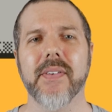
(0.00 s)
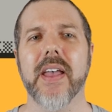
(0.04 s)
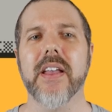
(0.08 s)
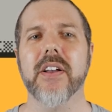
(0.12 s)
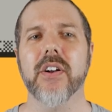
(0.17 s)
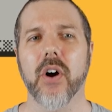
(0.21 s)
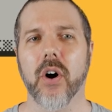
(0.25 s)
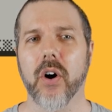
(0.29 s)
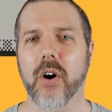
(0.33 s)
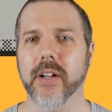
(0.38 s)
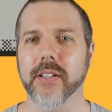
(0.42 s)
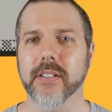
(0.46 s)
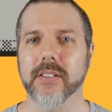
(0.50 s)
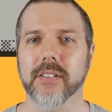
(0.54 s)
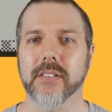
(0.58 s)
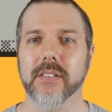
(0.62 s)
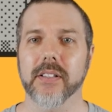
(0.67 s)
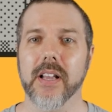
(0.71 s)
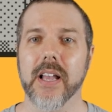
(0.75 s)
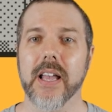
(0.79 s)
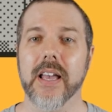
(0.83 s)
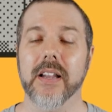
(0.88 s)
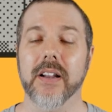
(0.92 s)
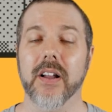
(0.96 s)
a cost,
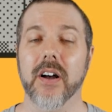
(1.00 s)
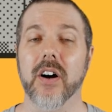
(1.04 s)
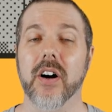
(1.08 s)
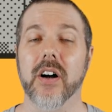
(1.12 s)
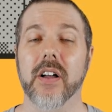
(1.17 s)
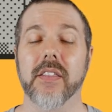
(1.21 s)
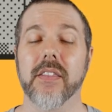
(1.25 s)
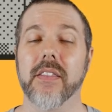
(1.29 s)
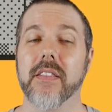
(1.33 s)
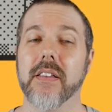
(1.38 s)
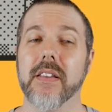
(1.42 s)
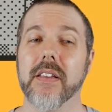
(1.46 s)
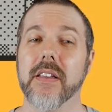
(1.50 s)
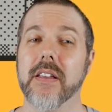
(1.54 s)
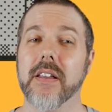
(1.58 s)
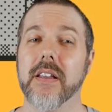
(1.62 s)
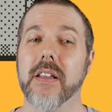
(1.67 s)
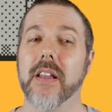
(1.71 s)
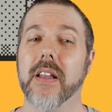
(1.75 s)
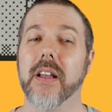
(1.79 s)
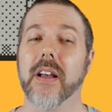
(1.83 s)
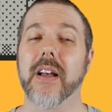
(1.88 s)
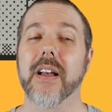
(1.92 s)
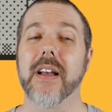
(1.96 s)
and on
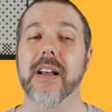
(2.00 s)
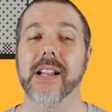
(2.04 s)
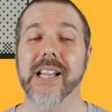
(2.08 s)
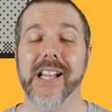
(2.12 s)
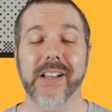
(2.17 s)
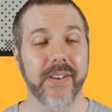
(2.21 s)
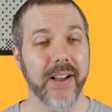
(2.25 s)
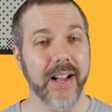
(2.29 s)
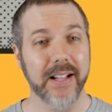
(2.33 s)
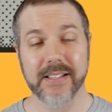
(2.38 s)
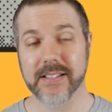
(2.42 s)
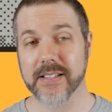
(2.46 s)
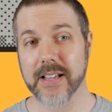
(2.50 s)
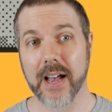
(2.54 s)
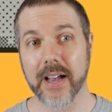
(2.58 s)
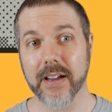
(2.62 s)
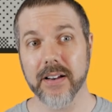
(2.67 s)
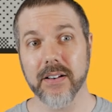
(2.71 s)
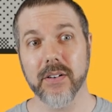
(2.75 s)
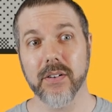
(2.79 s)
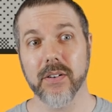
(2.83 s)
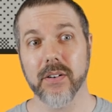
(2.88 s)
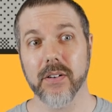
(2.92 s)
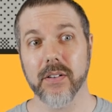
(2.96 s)
the left-hand
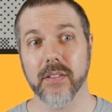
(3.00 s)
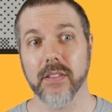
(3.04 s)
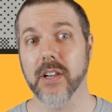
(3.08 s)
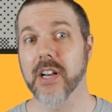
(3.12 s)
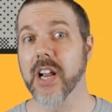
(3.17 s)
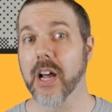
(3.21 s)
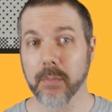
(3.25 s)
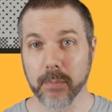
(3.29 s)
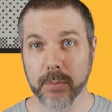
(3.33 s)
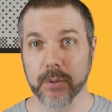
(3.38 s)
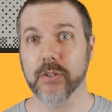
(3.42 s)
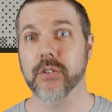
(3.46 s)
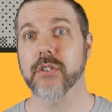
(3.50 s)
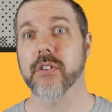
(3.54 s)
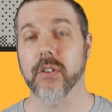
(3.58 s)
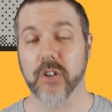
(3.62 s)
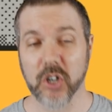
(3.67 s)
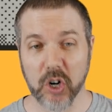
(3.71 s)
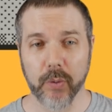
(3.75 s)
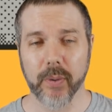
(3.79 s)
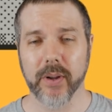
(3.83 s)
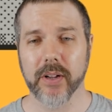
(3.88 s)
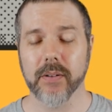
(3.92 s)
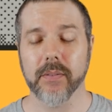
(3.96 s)
side, the numbers are
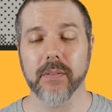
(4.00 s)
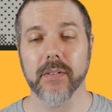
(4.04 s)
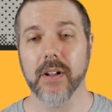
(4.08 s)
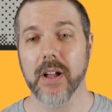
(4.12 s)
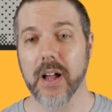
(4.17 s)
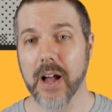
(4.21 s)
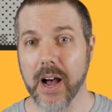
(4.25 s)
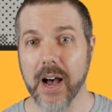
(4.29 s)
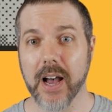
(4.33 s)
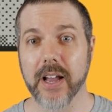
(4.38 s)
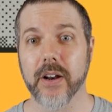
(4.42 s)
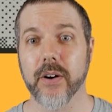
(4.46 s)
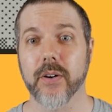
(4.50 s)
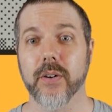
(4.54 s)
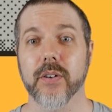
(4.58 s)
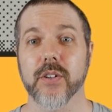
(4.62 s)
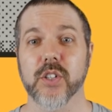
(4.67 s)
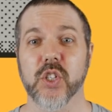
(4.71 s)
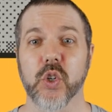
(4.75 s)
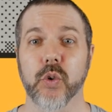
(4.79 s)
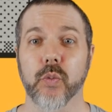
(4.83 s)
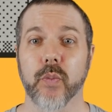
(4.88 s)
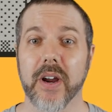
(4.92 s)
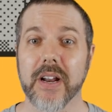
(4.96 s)
going higher.
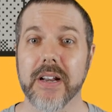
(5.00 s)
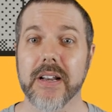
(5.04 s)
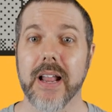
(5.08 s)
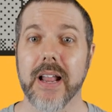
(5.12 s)
So right